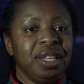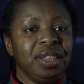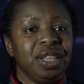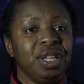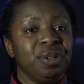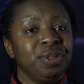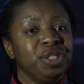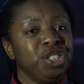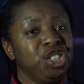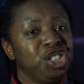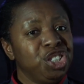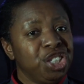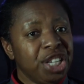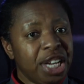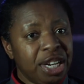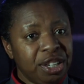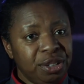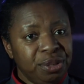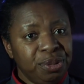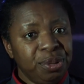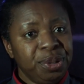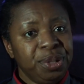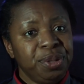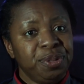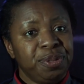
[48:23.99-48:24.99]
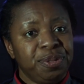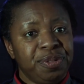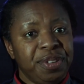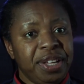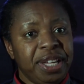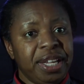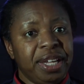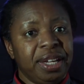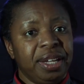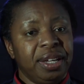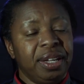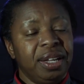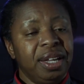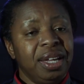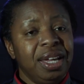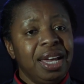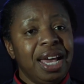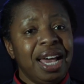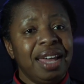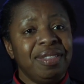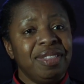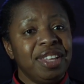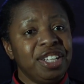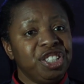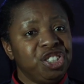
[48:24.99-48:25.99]
There is genuine fear
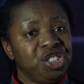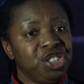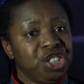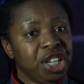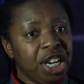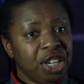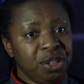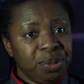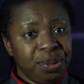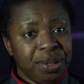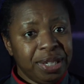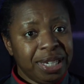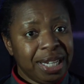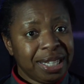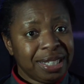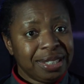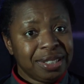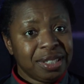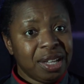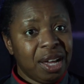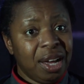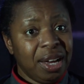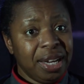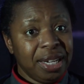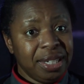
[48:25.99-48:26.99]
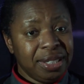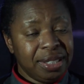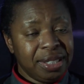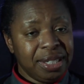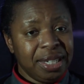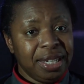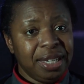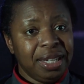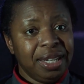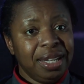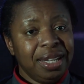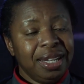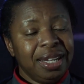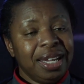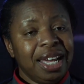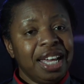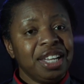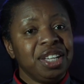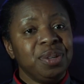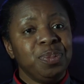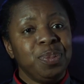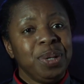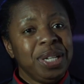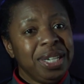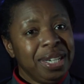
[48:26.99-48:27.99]
and there's genuine anxiety,
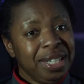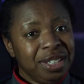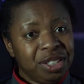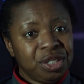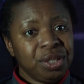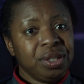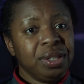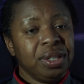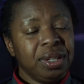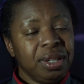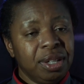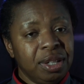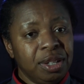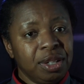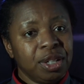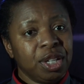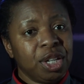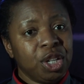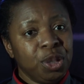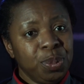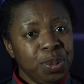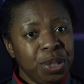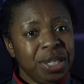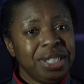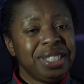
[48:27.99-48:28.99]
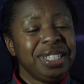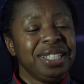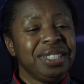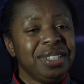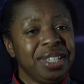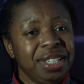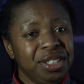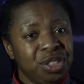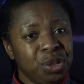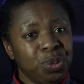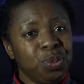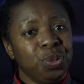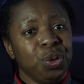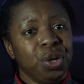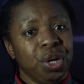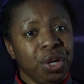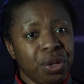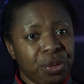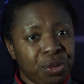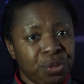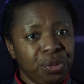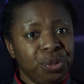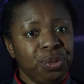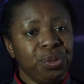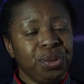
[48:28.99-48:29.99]
and we need to uh, communities need to
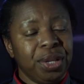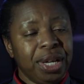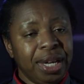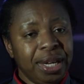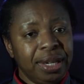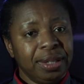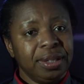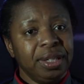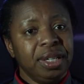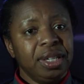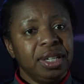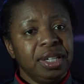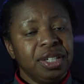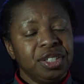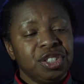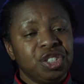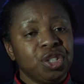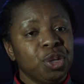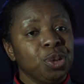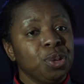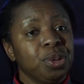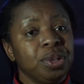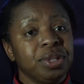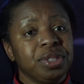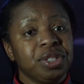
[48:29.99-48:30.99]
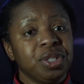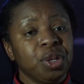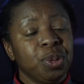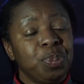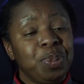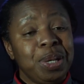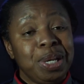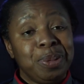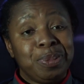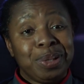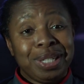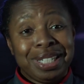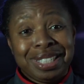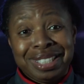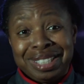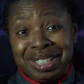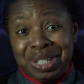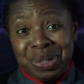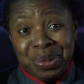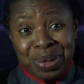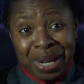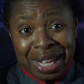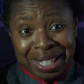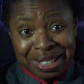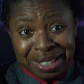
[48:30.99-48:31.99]
work through that. So, so people are
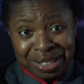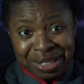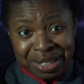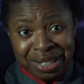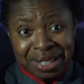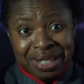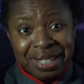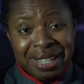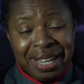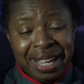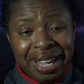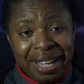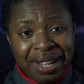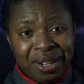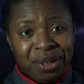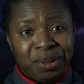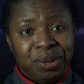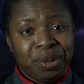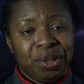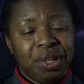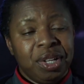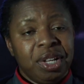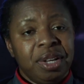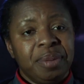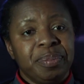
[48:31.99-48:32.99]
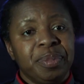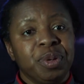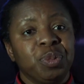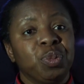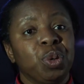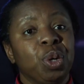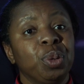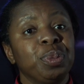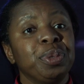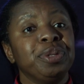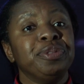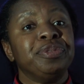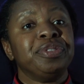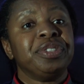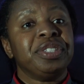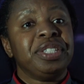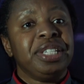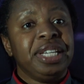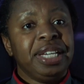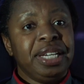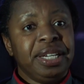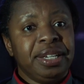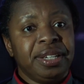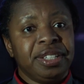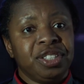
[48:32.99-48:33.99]
still hesitant now, but what we've
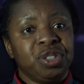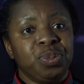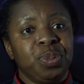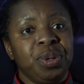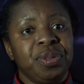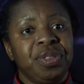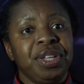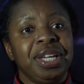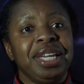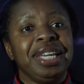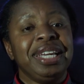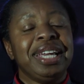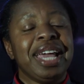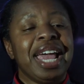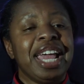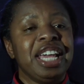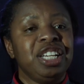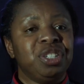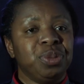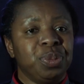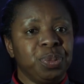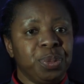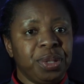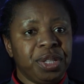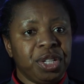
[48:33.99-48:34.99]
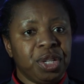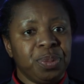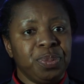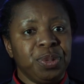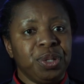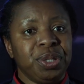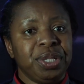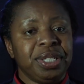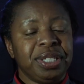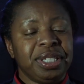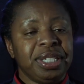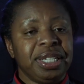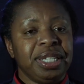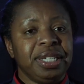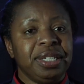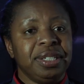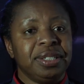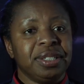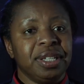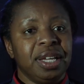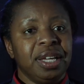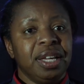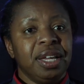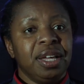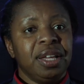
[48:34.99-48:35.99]
seen is with the engagement with
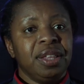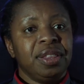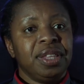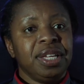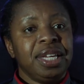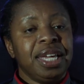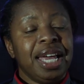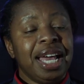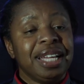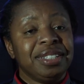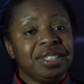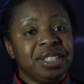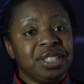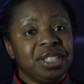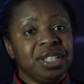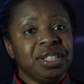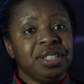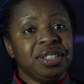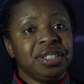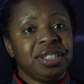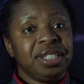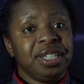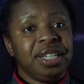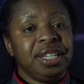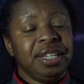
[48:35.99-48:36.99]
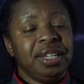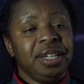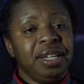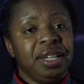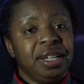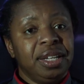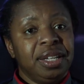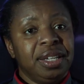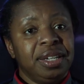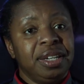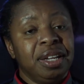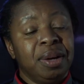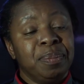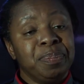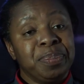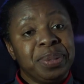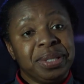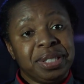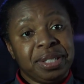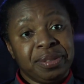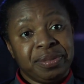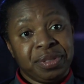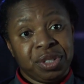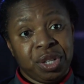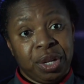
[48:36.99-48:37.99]
communities, the hesitancy
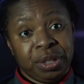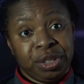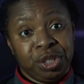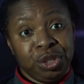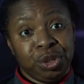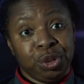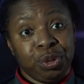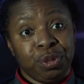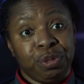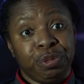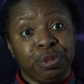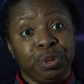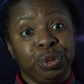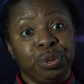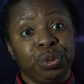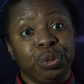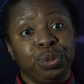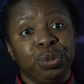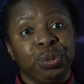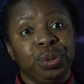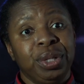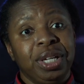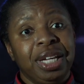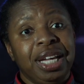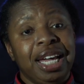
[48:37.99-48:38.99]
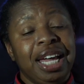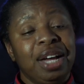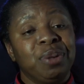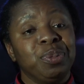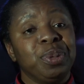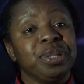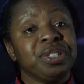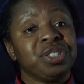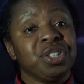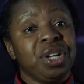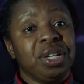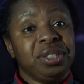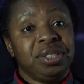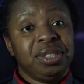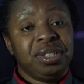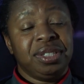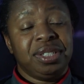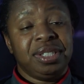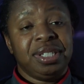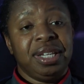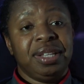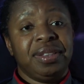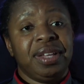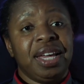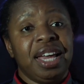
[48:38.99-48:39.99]
numbers have started to fall, and we're starting to
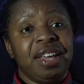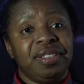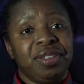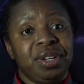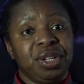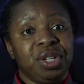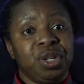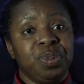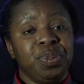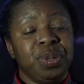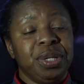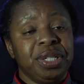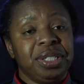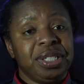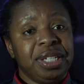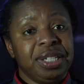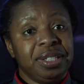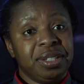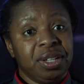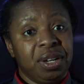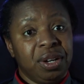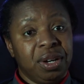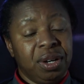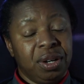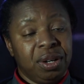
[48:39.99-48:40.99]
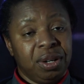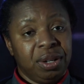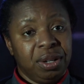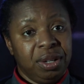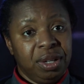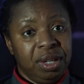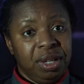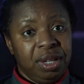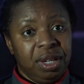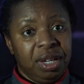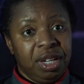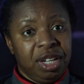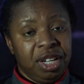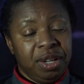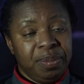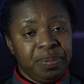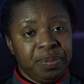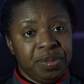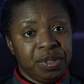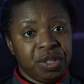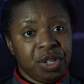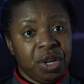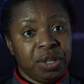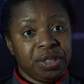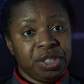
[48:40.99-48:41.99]
see that ethnic communities are um,
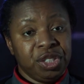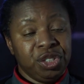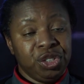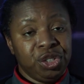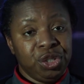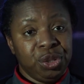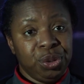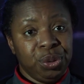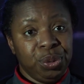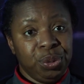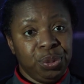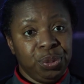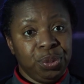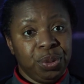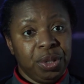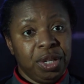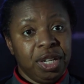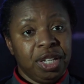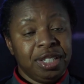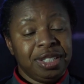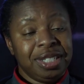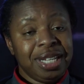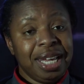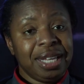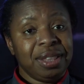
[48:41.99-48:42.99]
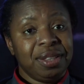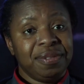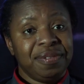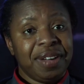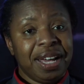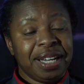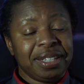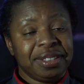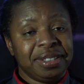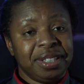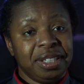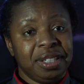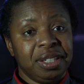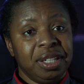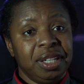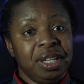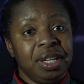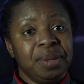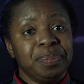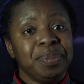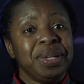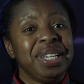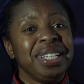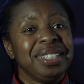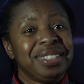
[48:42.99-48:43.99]
starting to uh, take the vaccine,
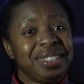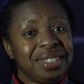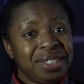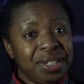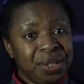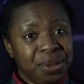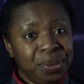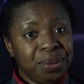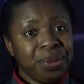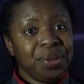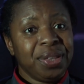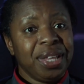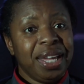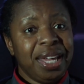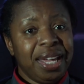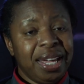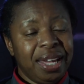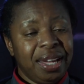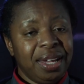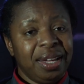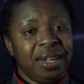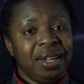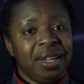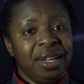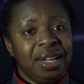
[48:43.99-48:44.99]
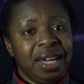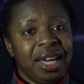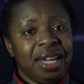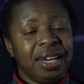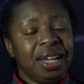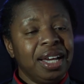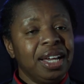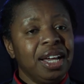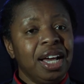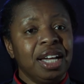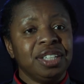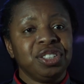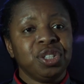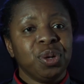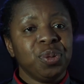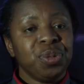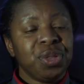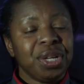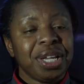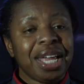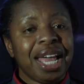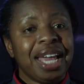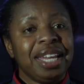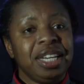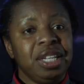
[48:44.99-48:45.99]
but it's still there. And I, I don't
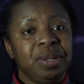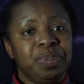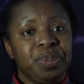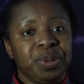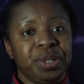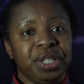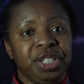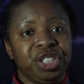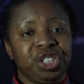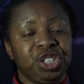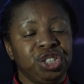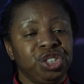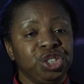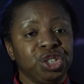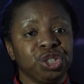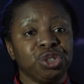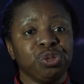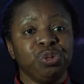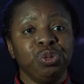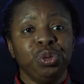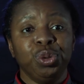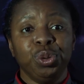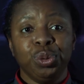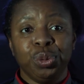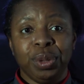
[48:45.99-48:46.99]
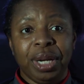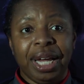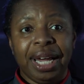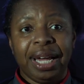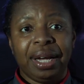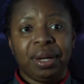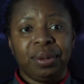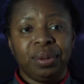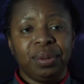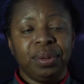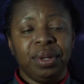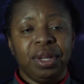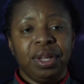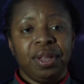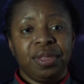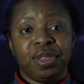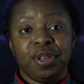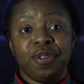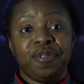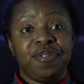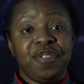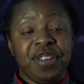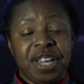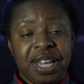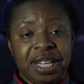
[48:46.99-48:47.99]
think anybody should just rule out
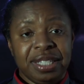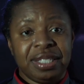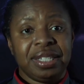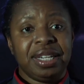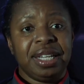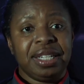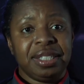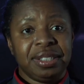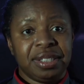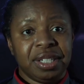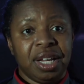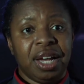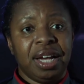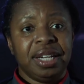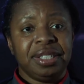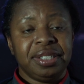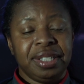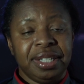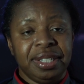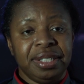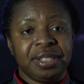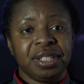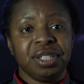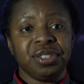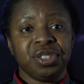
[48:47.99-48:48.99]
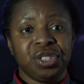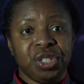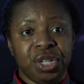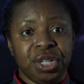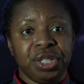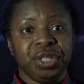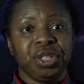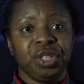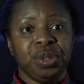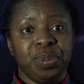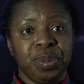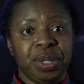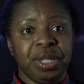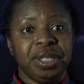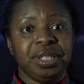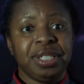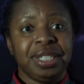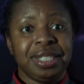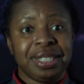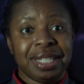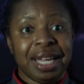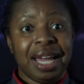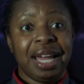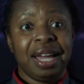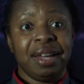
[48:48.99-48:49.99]
the fears and anxieties that certain
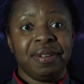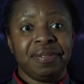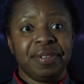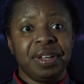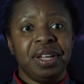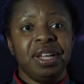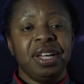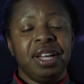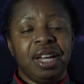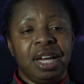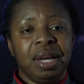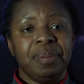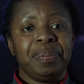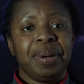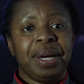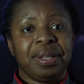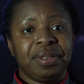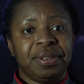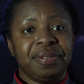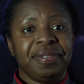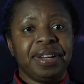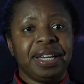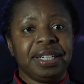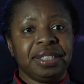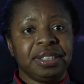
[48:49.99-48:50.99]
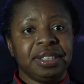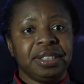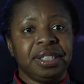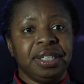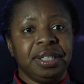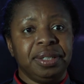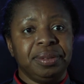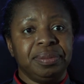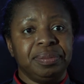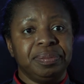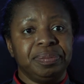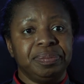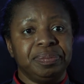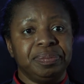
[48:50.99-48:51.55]
communities have about the vaccine.